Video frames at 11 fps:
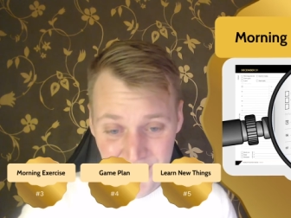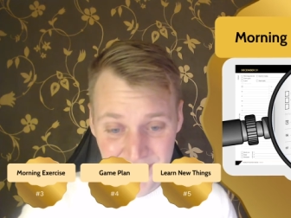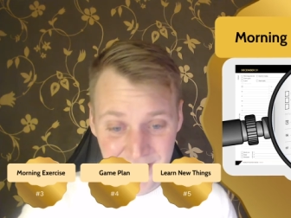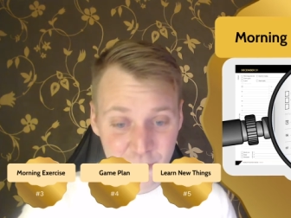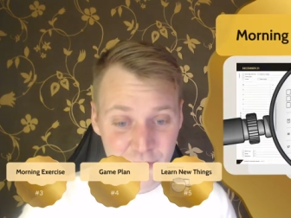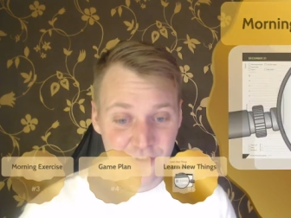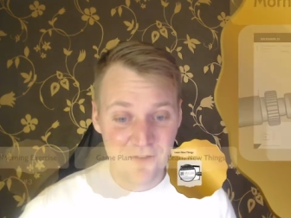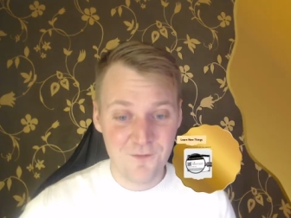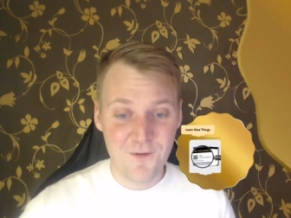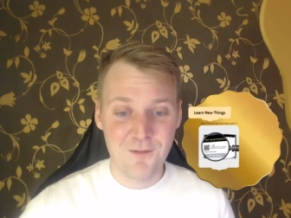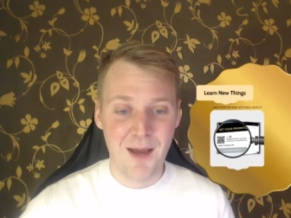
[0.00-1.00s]
Now to the
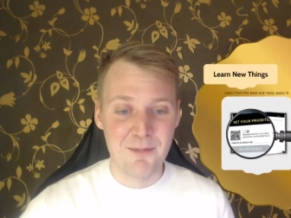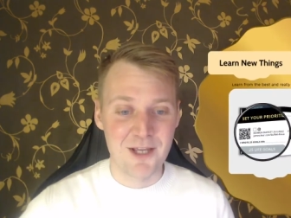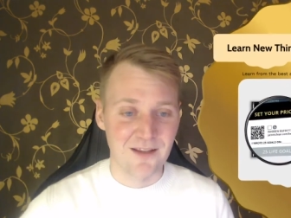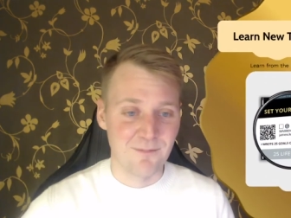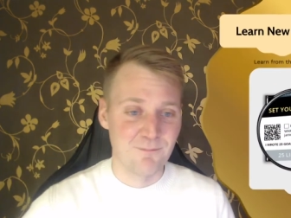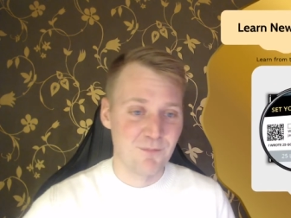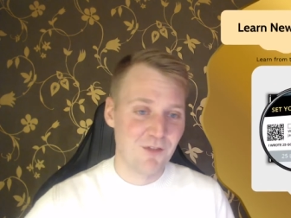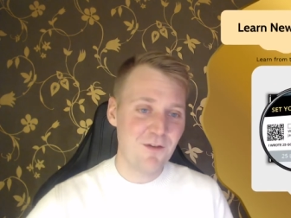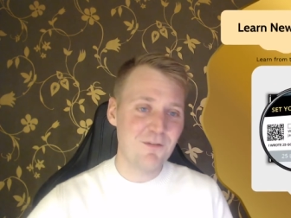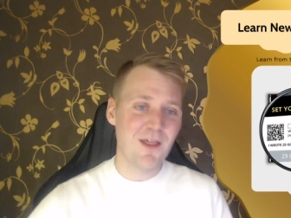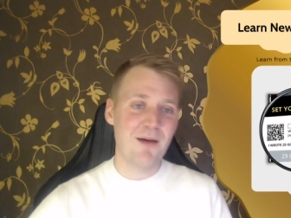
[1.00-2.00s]
fifth habit. The
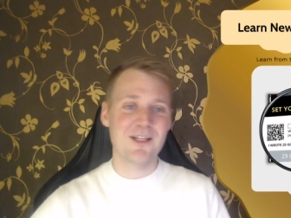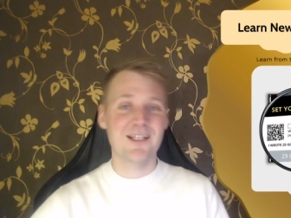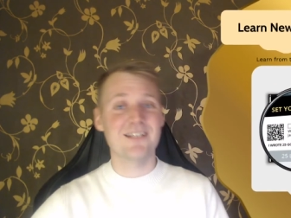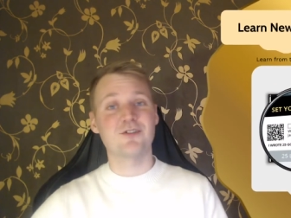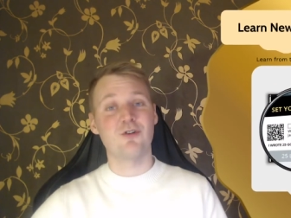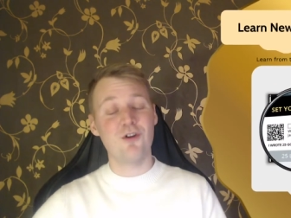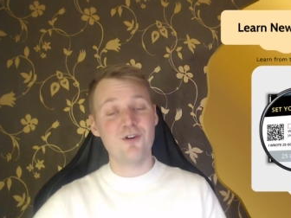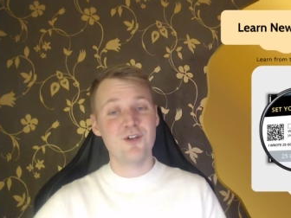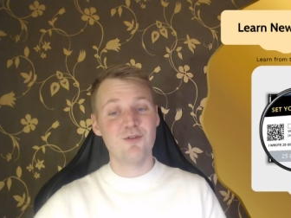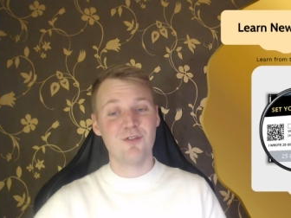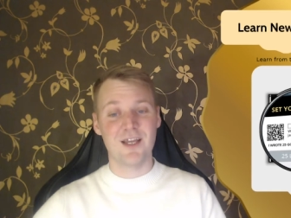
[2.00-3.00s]
fifth habit is to
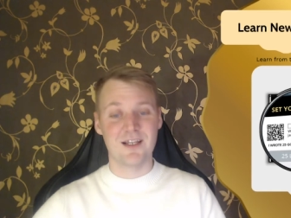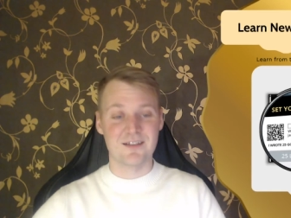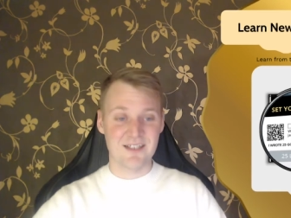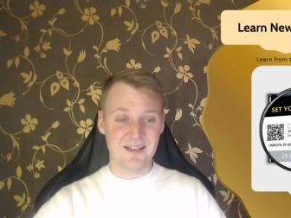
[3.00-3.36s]
learn new things,